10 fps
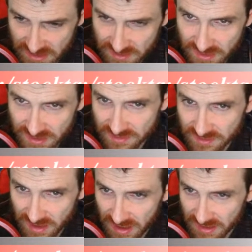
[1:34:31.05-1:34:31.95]
All right.
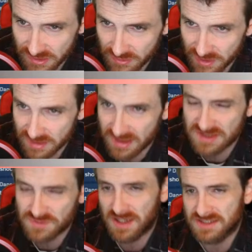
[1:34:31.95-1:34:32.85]
Yeah. You know what?
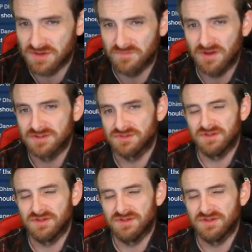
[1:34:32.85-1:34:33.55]
That's why it's all volatile.